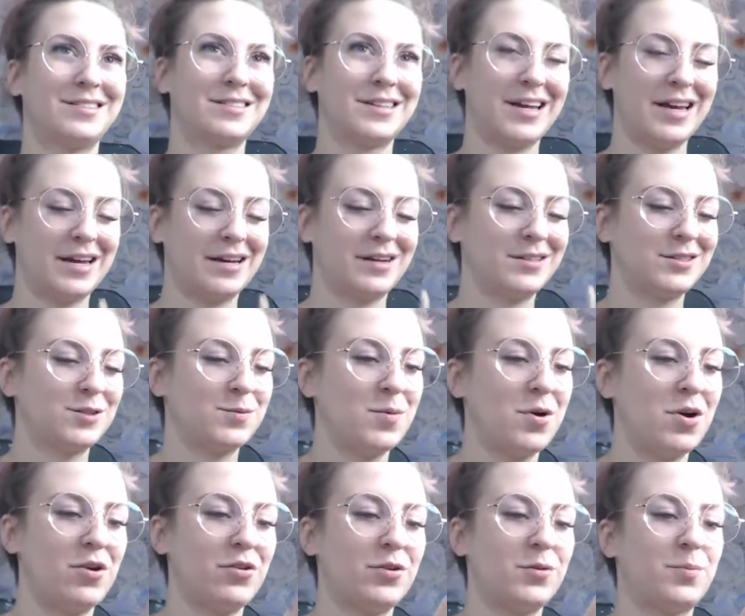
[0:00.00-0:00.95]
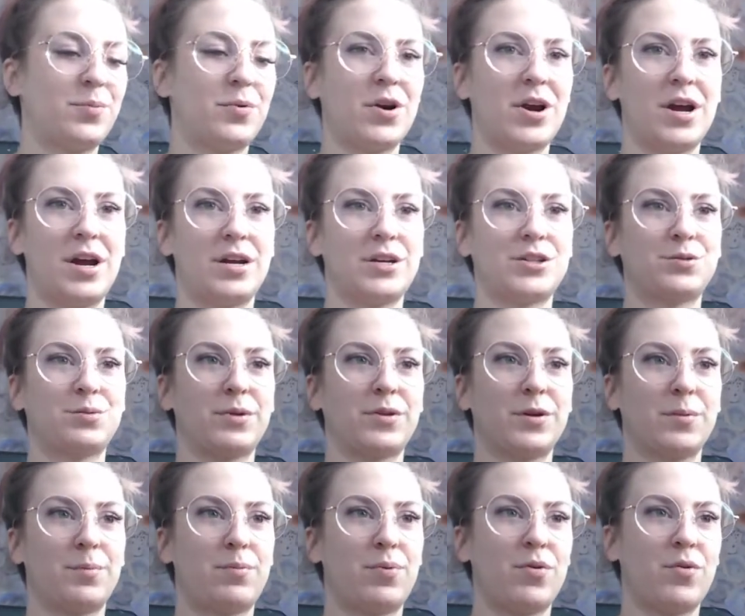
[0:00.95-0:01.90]
again, a smaller brush with
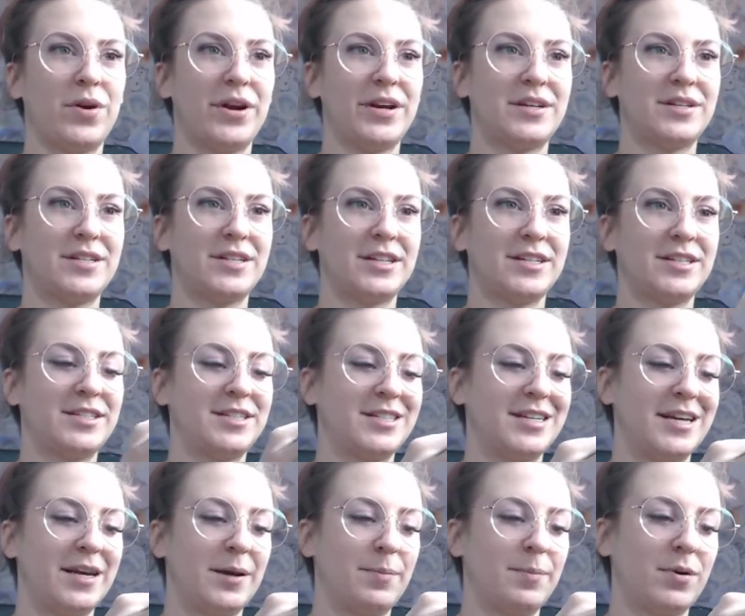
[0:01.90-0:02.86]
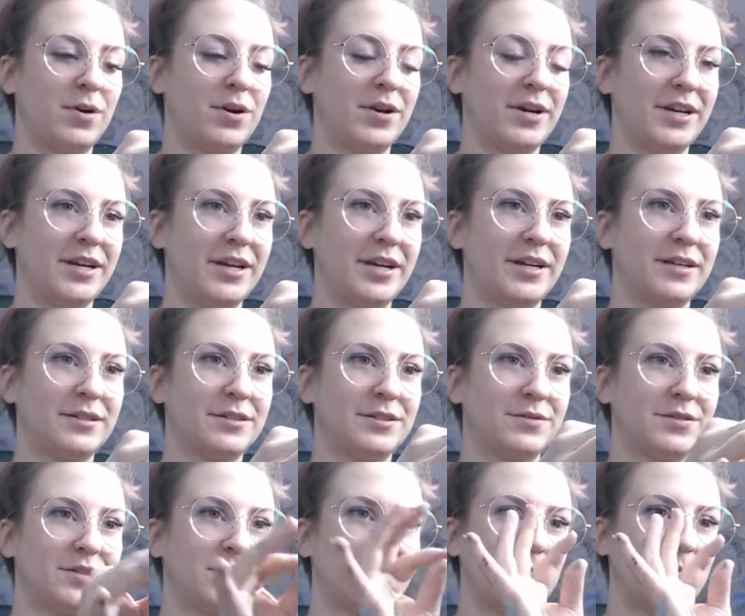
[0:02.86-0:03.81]
a pointed tip on it of
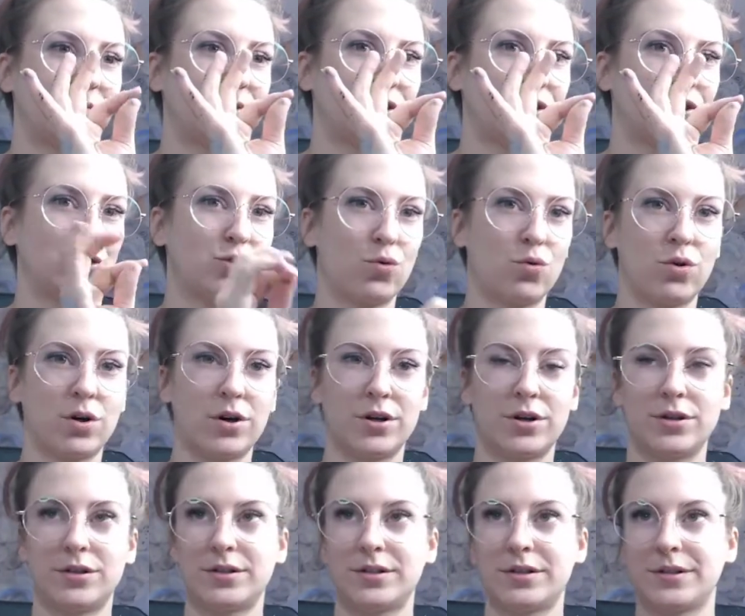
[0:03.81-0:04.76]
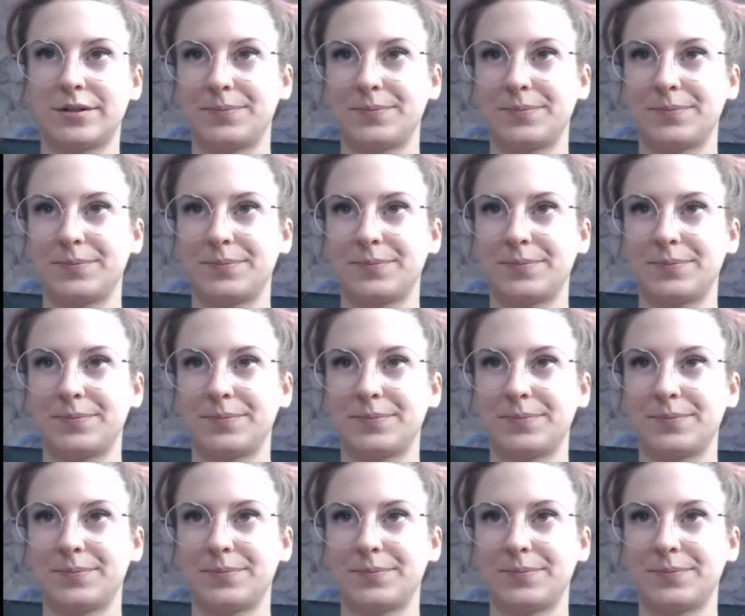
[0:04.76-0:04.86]
some sort.